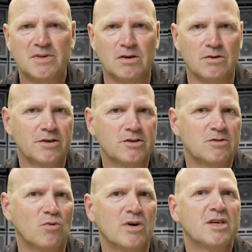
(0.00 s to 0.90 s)
You know, they're
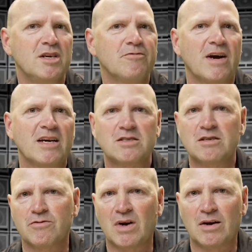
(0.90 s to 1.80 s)
just one key
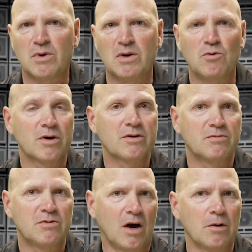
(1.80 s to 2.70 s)
facet of how we work
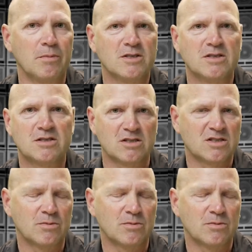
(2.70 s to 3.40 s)
our business to